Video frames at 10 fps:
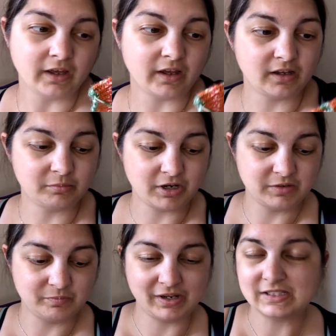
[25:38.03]

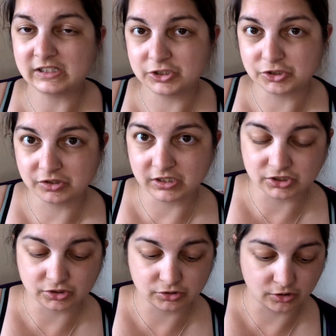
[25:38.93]
I basically took
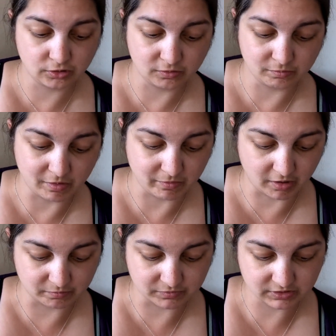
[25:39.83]
this to my
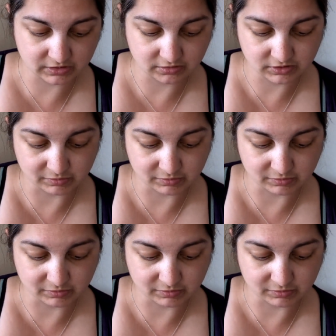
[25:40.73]
mum's,